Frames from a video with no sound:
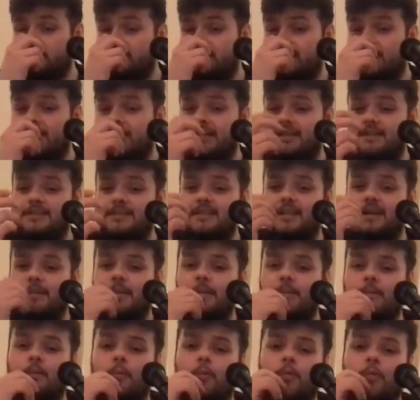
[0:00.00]
And like I said, I
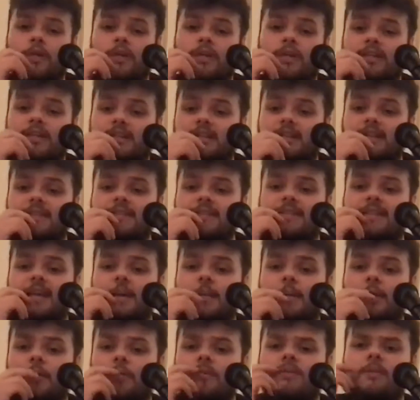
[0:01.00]
remember walking in at that
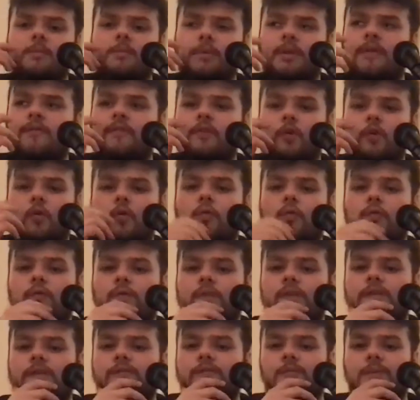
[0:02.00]
time, and it was a bit of a cool
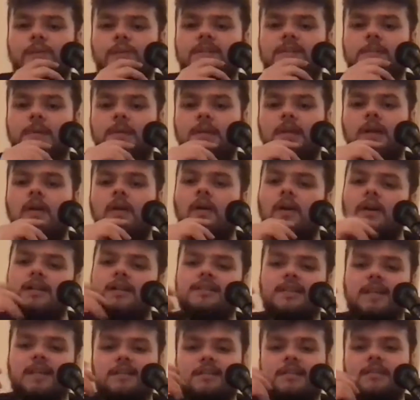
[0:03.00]
thing for me to be like, oh,
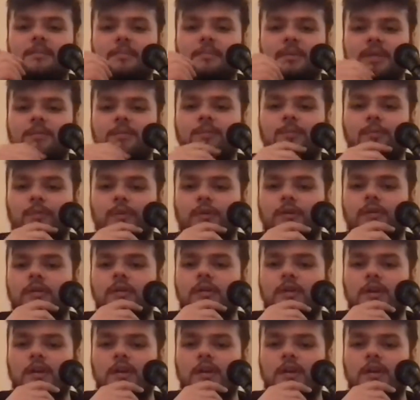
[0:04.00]
there's actually people that